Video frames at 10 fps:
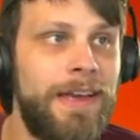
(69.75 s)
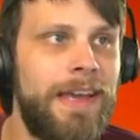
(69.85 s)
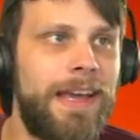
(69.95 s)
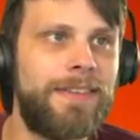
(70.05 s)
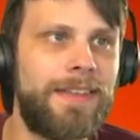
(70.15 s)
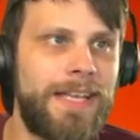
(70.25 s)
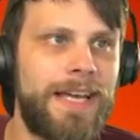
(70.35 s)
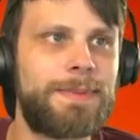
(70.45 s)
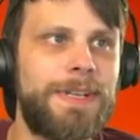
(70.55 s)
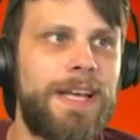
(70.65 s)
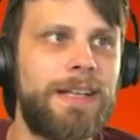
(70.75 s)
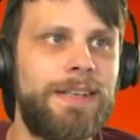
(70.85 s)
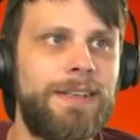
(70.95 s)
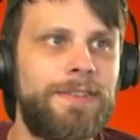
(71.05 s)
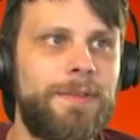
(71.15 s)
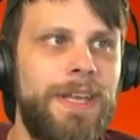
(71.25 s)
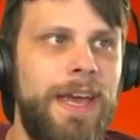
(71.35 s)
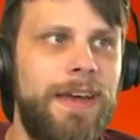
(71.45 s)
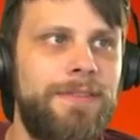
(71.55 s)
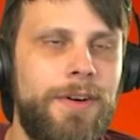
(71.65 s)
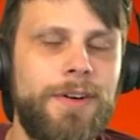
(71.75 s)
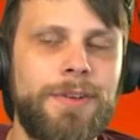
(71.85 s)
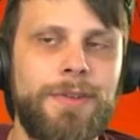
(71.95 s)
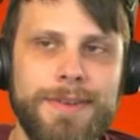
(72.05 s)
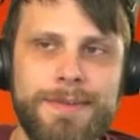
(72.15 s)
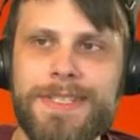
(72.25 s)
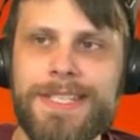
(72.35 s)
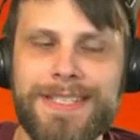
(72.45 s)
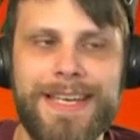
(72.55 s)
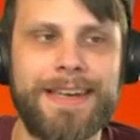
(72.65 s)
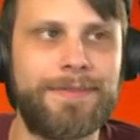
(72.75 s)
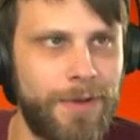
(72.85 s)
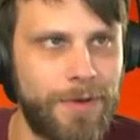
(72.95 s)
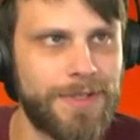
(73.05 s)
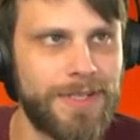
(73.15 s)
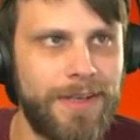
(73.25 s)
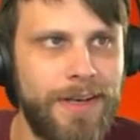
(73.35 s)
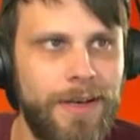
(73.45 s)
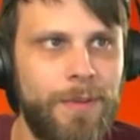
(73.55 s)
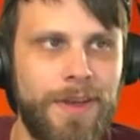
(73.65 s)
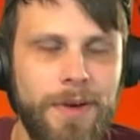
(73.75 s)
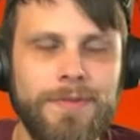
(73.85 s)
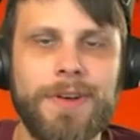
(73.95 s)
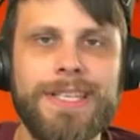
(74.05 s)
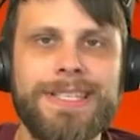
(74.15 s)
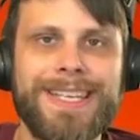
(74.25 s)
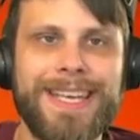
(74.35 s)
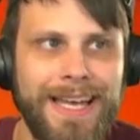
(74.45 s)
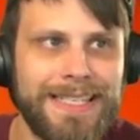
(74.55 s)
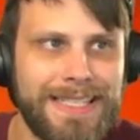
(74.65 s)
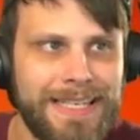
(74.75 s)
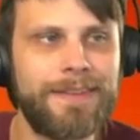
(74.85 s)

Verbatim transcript: And then last but not least, we have our Crimson Typhlosion with Overheat, Cut,